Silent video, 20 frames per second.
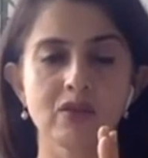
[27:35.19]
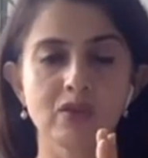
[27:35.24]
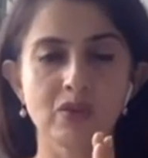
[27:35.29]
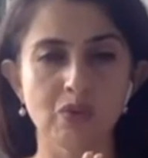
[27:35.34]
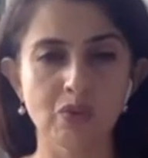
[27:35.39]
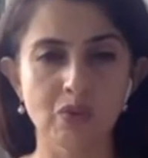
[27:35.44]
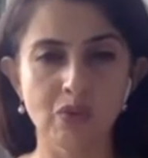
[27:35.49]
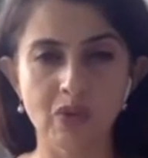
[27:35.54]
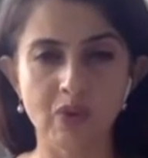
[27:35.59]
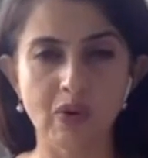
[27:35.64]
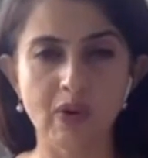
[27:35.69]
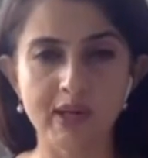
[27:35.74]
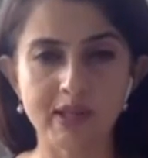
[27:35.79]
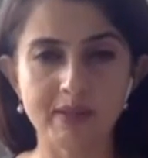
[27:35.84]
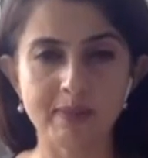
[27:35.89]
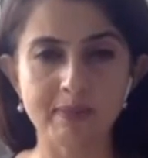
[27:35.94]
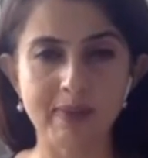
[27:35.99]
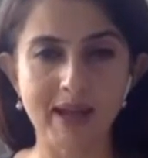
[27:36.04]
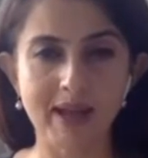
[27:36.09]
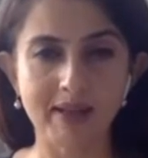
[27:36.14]
do
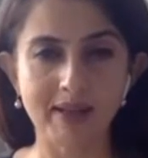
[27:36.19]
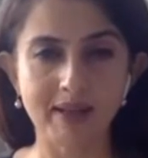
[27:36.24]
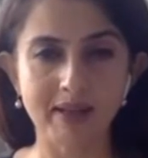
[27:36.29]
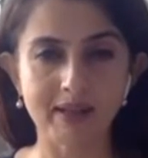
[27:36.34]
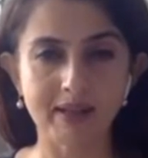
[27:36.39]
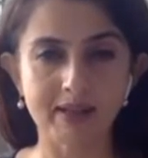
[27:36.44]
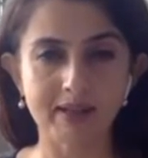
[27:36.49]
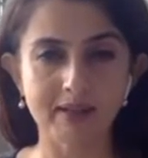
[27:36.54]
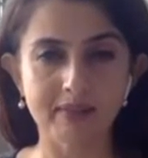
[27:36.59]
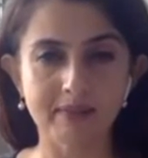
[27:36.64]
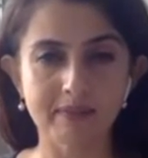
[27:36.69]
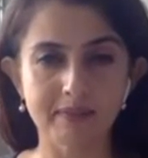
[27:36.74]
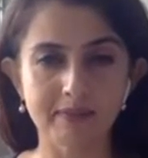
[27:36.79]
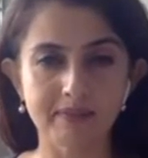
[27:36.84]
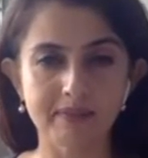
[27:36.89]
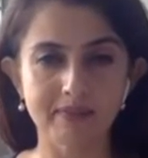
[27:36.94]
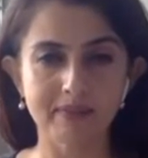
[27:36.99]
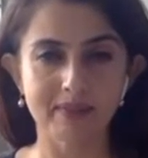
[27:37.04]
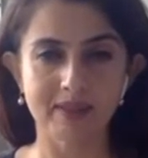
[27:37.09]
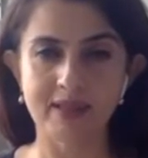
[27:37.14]
not panic.
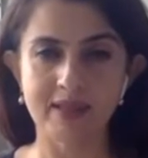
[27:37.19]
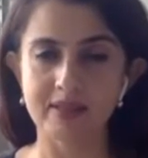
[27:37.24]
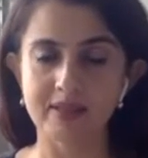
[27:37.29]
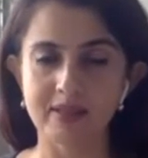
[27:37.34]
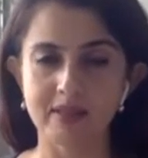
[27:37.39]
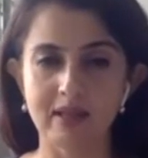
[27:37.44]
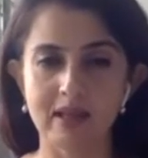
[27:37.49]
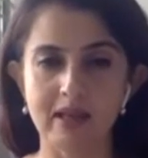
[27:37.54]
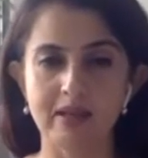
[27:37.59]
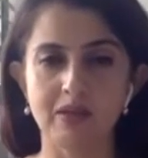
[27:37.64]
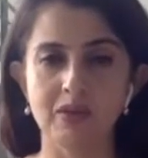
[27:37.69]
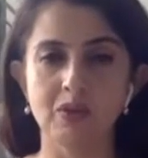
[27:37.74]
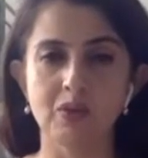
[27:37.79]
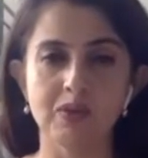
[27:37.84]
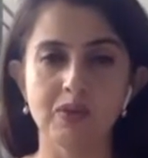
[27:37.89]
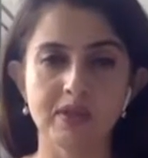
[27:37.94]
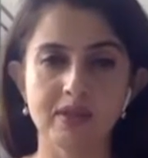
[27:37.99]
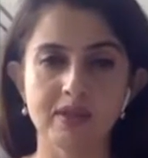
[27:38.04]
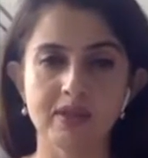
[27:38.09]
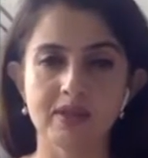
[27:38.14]
Yesterday I
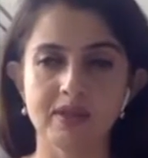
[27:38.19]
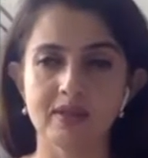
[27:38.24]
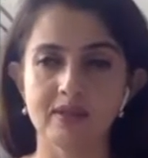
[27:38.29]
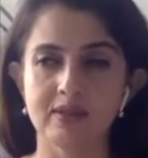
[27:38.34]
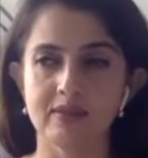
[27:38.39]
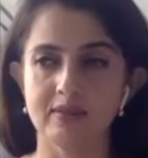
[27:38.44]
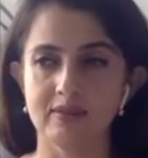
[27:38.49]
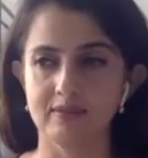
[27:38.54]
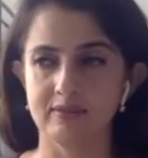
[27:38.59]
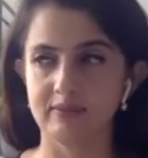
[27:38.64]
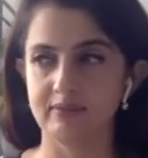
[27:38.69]
noticed